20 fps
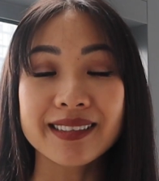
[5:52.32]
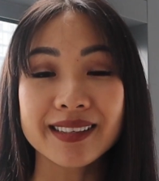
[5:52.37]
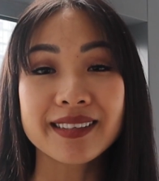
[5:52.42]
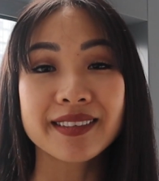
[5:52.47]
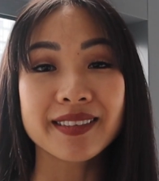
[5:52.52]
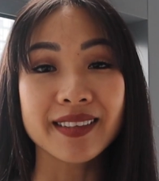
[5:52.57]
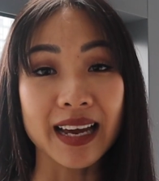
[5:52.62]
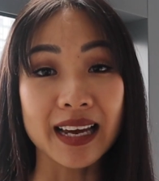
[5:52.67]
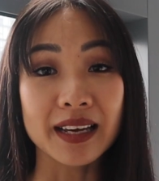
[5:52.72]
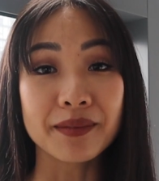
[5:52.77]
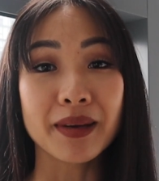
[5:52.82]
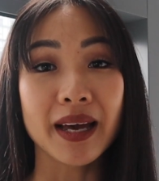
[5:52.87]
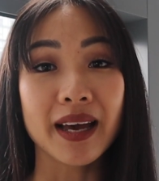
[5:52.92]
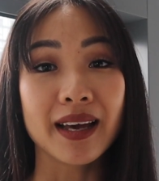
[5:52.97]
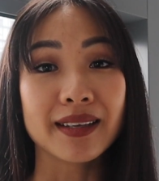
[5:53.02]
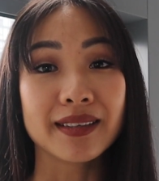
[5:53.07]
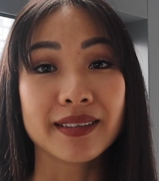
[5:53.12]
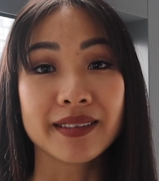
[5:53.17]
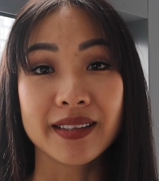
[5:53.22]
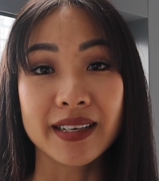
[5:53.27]
is the same
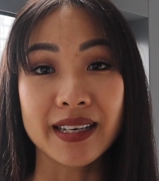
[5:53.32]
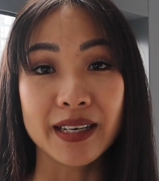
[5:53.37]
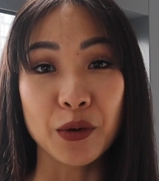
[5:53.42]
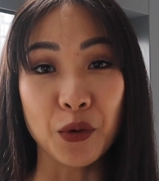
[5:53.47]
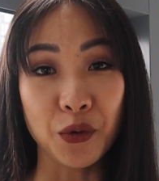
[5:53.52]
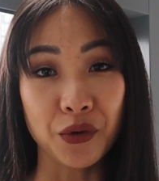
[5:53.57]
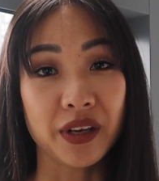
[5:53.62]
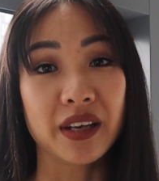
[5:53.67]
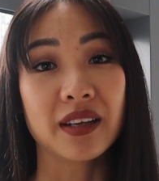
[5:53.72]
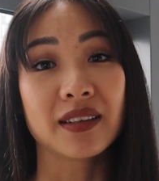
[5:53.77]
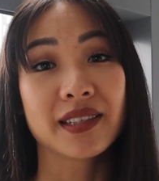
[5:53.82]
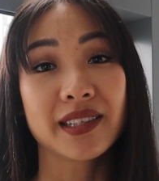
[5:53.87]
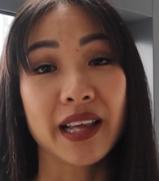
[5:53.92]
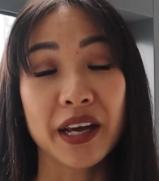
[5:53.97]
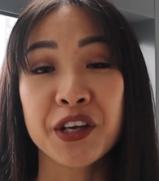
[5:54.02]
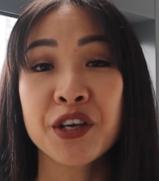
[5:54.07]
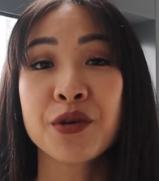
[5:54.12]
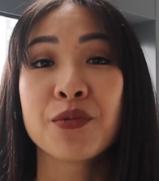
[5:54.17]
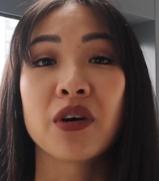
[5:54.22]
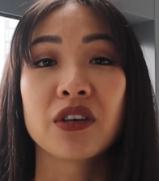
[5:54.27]
as the audience
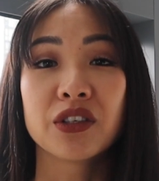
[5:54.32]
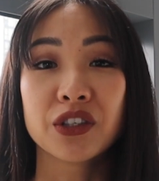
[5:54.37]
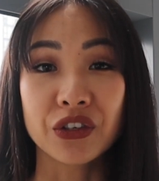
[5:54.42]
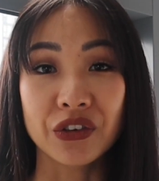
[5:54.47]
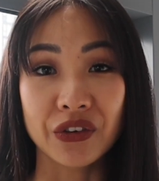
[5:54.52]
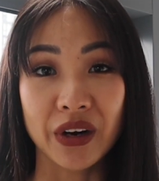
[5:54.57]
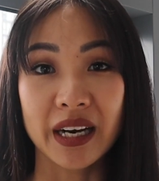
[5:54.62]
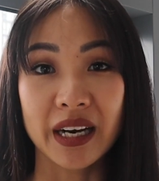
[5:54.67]
that you want to